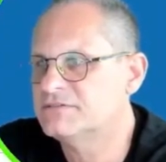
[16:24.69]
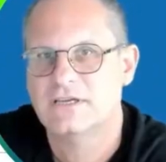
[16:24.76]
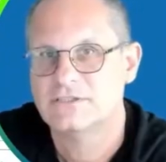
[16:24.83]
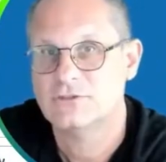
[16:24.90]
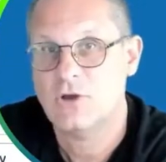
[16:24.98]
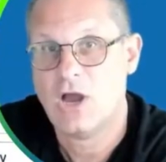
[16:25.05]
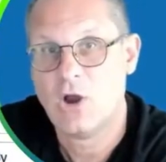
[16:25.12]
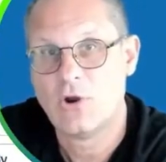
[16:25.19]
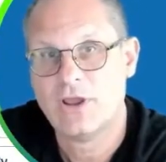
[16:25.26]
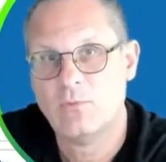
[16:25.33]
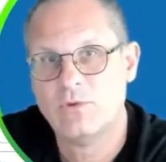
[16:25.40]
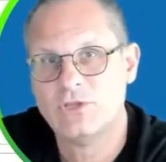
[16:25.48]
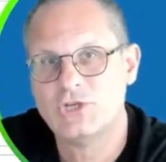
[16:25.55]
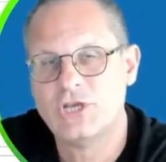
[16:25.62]
So how can
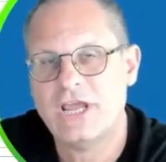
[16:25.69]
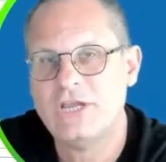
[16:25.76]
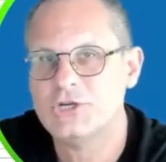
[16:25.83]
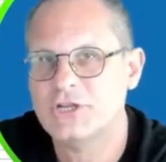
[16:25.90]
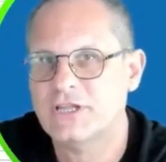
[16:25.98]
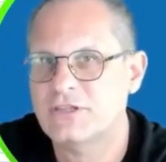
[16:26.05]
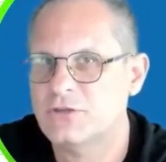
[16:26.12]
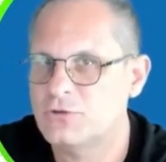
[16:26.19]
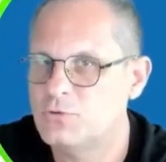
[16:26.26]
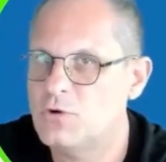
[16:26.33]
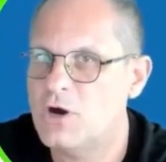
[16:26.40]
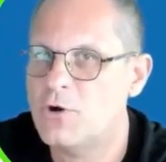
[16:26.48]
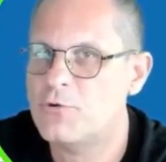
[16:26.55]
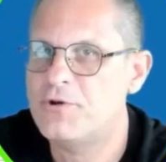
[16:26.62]
we change that to
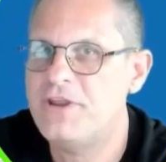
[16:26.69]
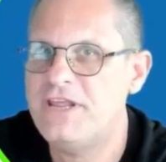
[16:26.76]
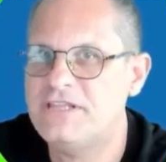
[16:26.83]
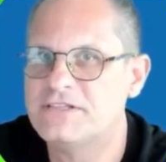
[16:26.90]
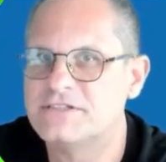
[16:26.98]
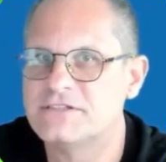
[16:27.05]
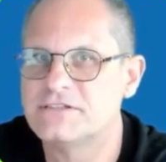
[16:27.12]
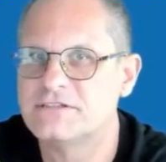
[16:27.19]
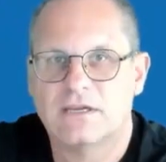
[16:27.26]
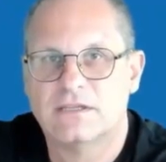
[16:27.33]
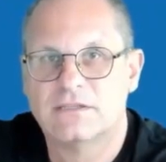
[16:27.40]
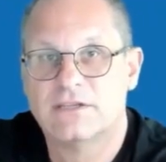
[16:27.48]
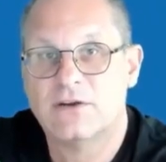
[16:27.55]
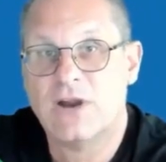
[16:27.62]
our needs?
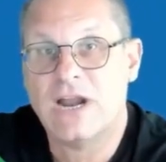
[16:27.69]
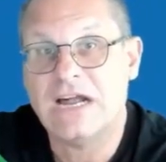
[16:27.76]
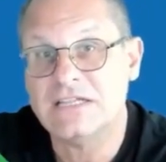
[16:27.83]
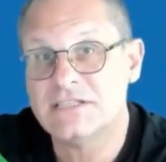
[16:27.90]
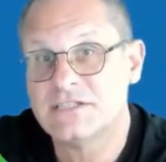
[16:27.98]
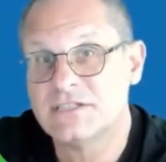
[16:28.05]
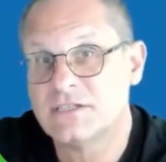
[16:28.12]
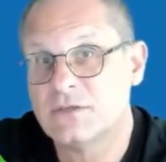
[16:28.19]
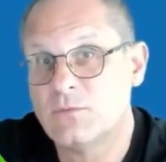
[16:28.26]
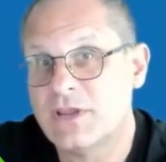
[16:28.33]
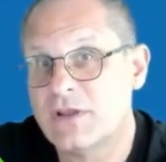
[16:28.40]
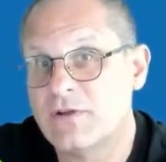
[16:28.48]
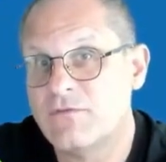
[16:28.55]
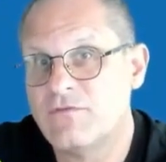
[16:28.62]
The answer we
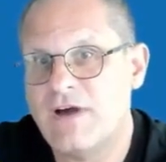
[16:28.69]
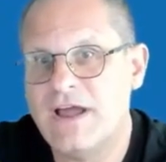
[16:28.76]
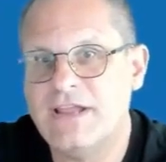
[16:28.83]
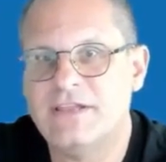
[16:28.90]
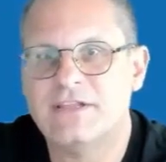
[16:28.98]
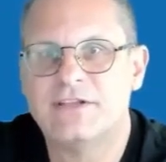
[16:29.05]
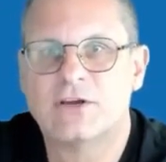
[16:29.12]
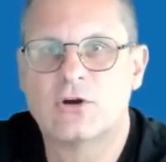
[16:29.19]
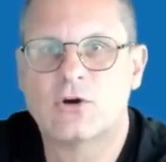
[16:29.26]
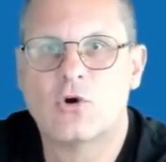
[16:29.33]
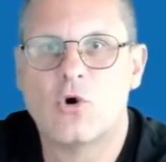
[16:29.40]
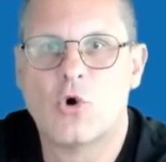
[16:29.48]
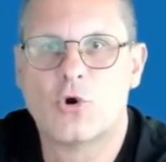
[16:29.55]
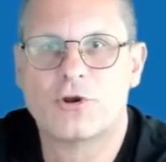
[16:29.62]
can find in the
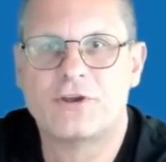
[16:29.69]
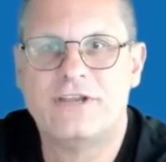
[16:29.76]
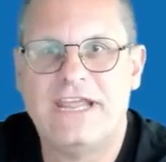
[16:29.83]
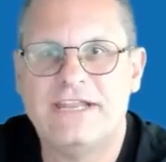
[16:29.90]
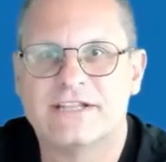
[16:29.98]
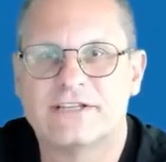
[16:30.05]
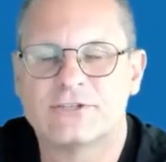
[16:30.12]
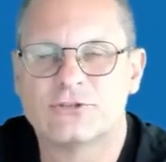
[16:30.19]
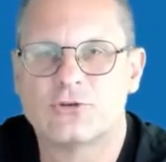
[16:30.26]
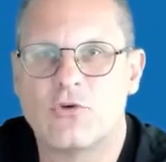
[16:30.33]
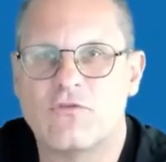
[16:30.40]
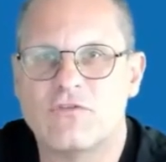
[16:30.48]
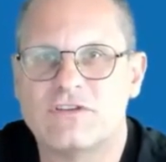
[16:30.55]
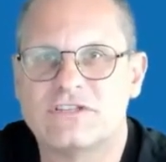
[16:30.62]
core data
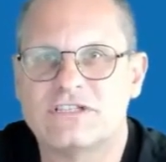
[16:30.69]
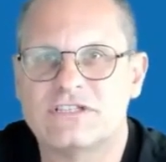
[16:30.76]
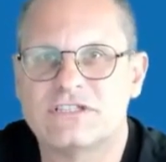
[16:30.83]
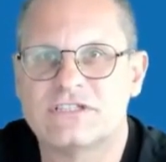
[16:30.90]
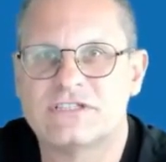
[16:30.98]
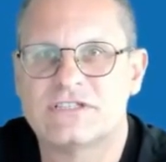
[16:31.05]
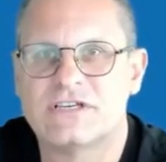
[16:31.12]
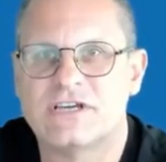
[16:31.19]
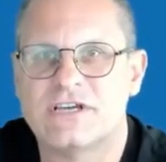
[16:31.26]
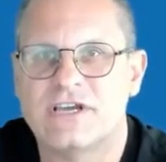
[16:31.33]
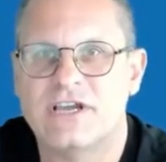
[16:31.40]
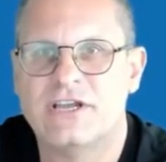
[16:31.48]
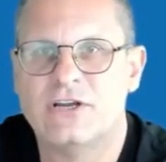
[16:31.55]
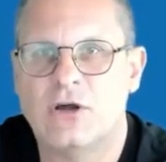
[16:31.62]
services
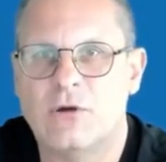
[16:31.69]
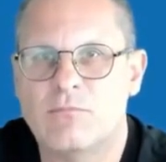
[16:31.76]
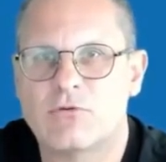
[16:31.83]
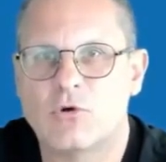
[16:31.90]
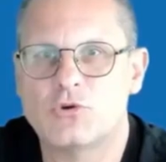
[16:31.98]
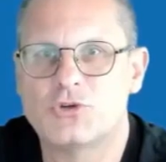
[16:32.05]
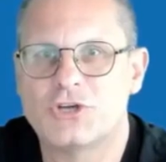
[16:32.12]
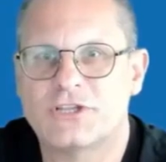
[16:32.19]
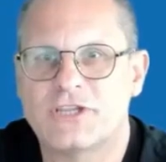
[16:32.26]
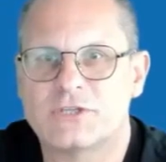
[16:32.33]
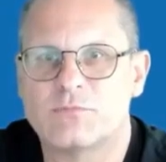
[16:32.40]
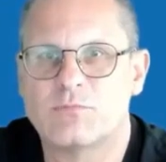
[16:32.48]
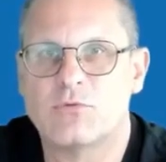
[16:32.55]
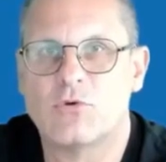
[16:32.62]
in our Project
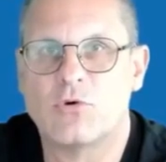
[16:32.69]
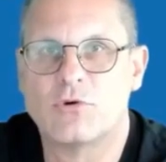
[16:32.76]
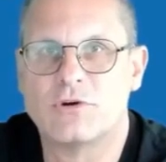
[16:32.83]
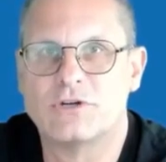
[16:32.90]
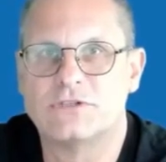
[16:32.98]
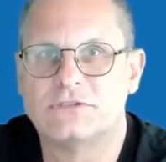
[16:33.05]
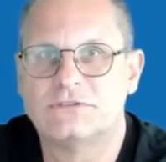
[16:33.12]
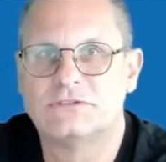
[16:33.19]
Explorer.